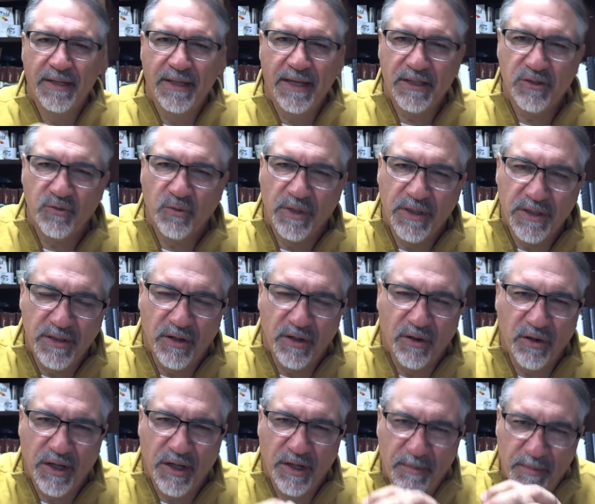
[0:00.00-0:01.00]
that's what it's
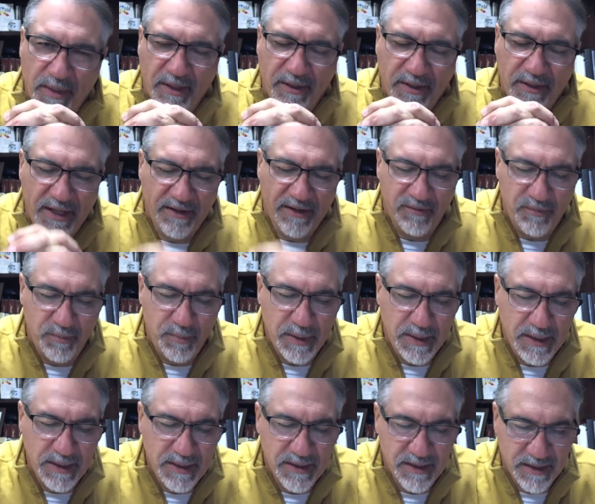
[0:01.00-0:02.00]
talking about, to have
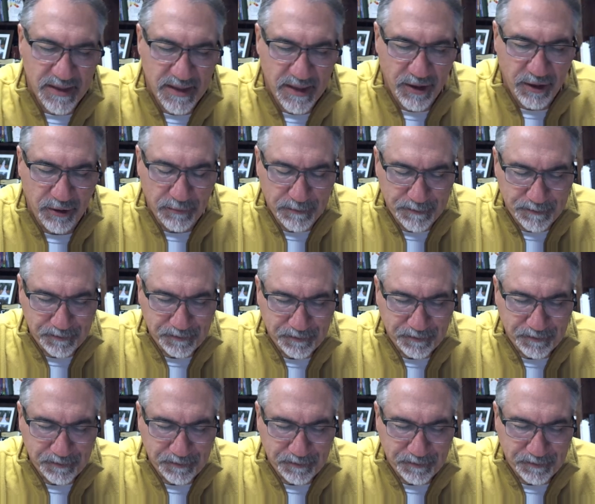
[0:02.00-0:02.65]
peace there.